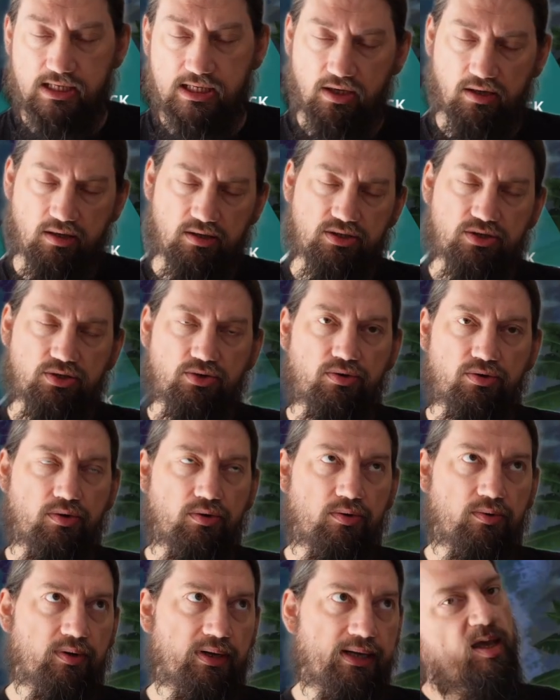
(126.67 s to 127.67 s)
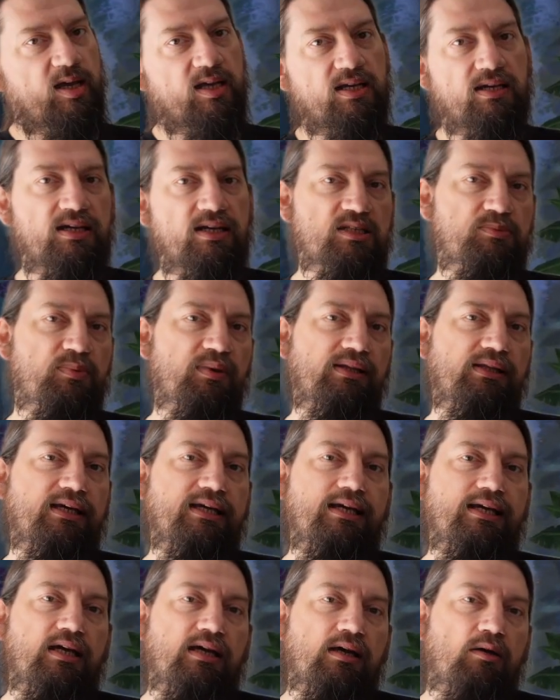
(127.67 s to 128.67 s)
the Cursed Crew. It's a bit
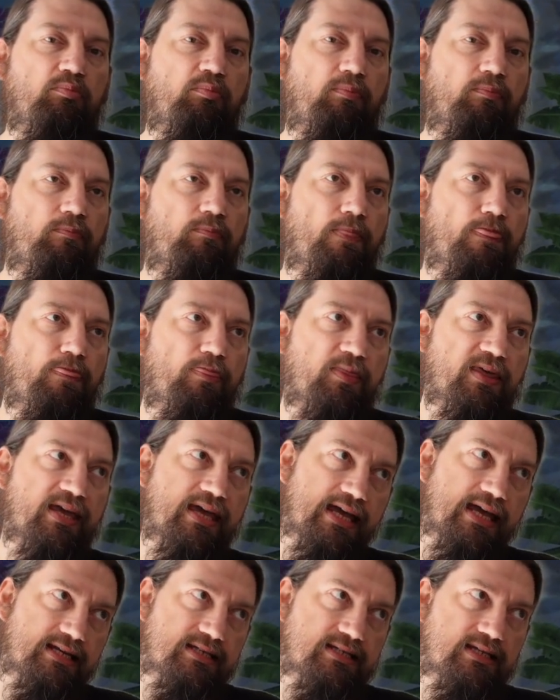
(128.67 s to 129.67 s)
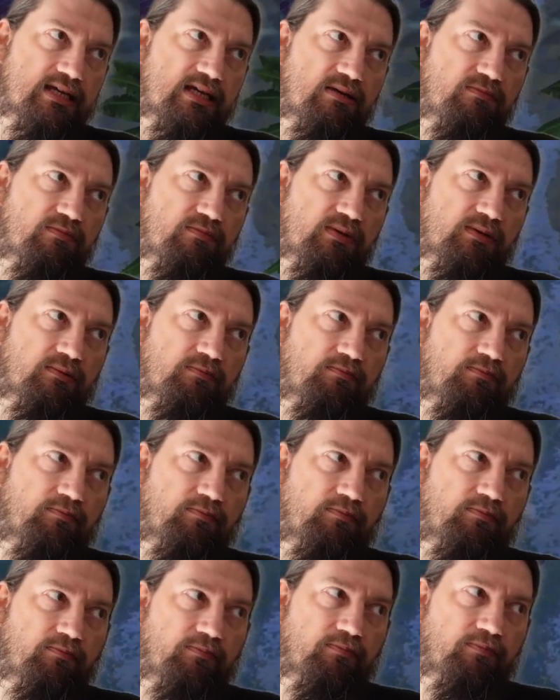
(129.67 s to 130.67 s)
like the A-Team
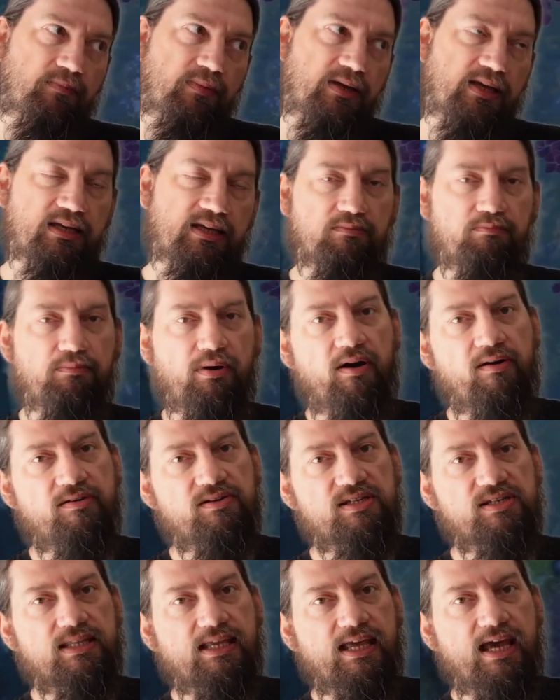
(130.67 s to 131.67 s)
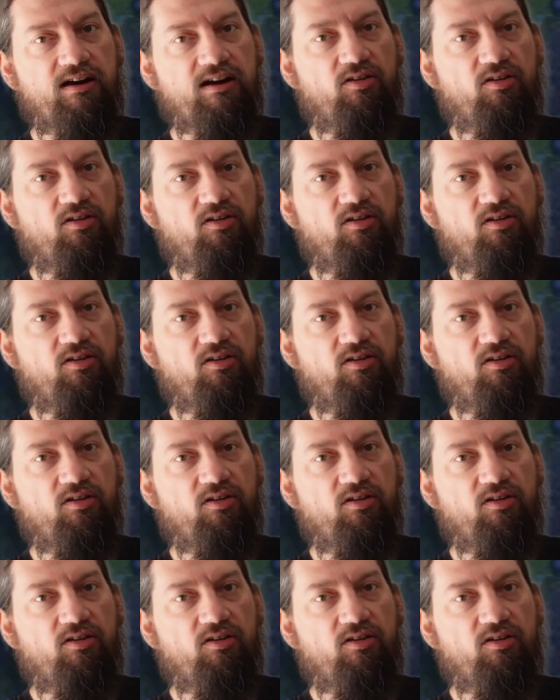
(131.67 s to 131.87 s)
in Pirates of the